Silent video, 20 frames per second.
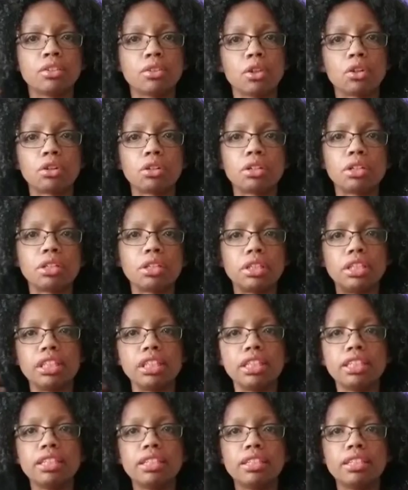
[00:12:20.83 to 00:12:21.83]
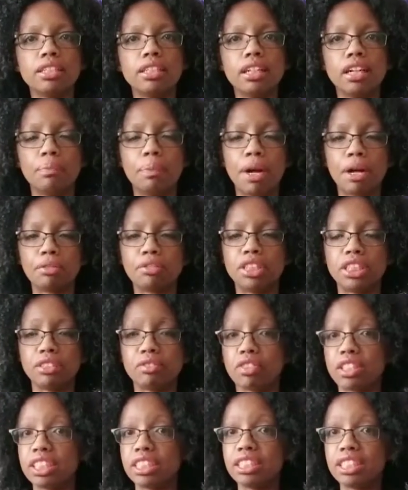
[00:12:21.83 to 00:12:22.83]
learn about
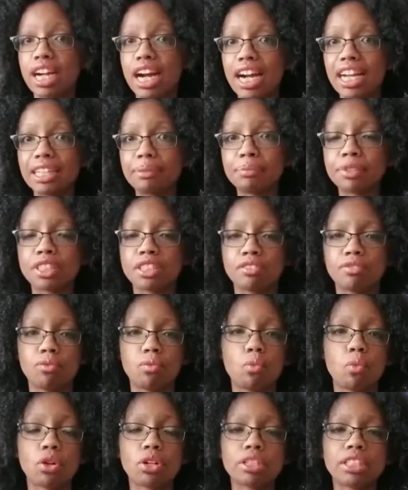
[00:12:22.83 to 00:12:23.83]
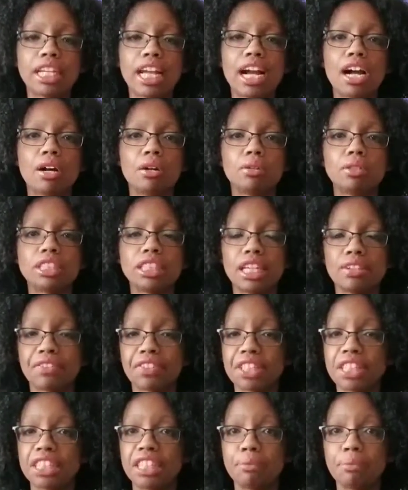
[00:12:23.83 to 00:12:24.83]
different types of workouts,
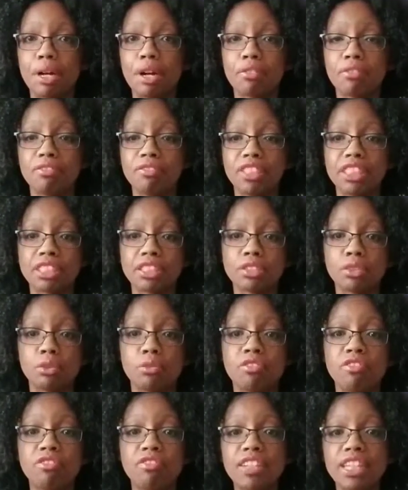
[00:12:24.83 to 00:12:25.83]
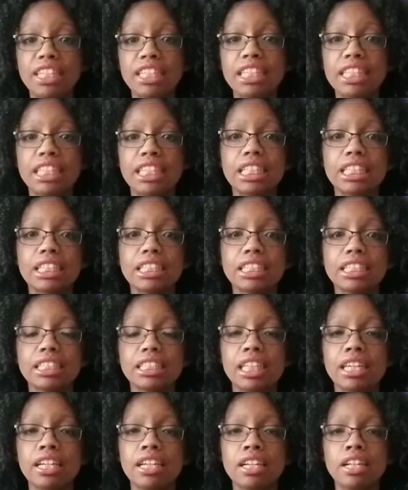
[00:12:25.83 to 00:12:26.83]
everything about physical fitness,